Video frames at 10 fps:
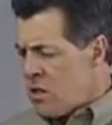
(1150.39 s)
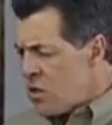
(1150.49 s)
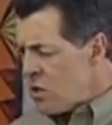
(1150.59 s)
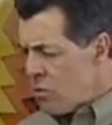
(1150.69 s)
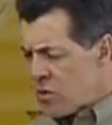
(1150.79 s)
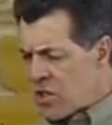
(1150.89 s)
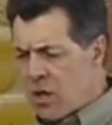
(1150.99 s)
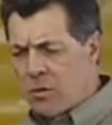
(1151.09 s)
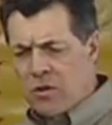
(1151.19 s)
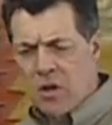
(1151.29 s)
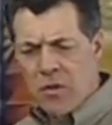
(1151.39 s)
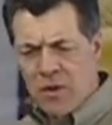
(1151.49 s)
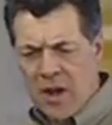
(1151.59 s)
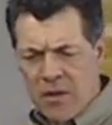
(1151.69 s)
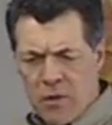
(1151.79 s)
Someone was telling me the other
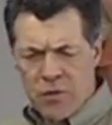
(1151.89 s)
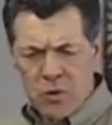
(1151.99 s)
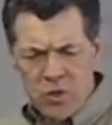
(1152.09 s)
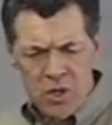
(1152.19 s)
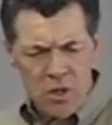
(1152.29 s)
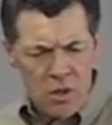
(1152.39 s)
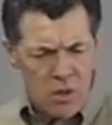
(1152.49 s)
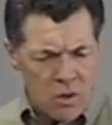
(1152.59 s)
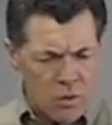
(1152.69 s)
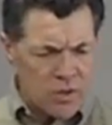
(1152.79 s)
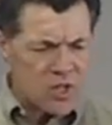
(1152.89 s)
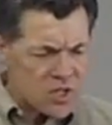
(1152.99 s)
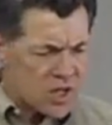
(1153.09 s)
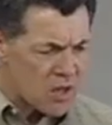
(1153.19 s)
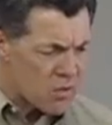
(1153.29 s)
day that there's, what do you
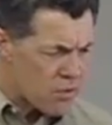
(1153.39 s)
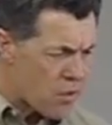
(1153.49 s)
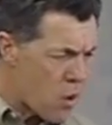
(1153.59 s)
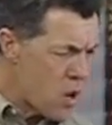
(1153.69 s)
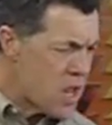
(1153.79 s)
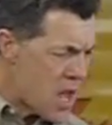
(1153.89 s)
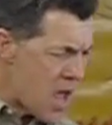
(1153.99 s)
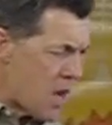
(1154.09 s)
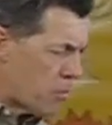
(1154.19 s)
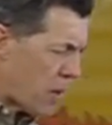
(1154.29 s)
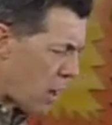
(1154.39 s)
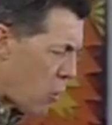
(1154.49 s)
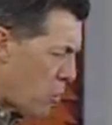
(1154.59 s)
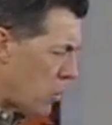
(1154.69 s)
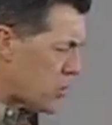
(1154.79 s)
say, 38
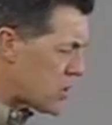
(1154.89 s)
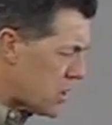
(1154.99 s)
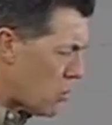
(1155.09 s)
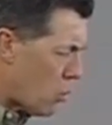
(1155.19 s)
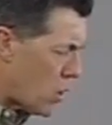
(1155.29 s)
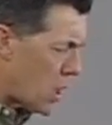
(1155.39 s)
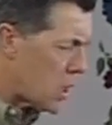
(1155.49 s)
parables in the in